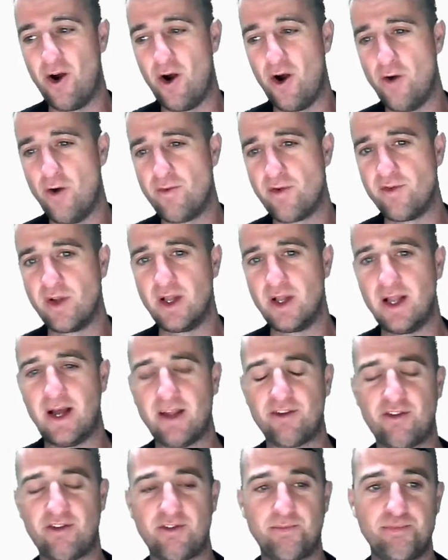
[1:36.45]
Over the
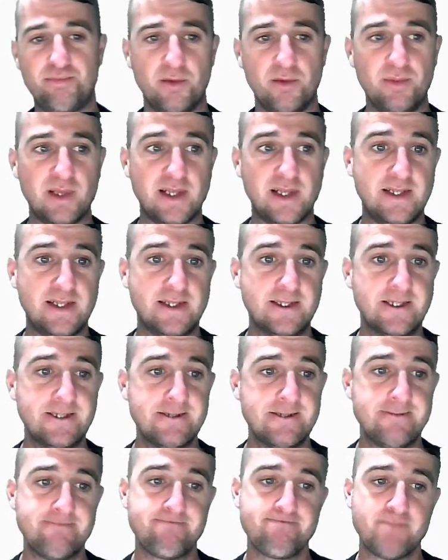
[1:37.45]
last probably
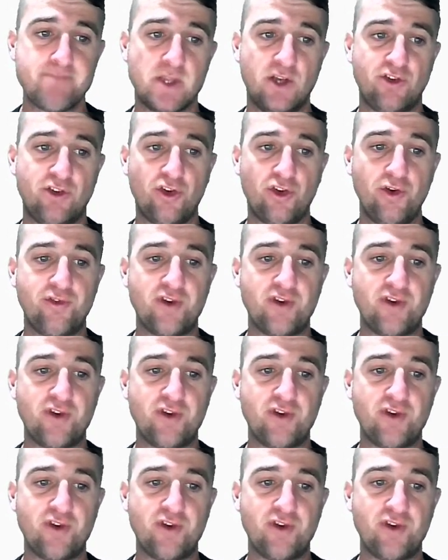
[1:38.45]
two,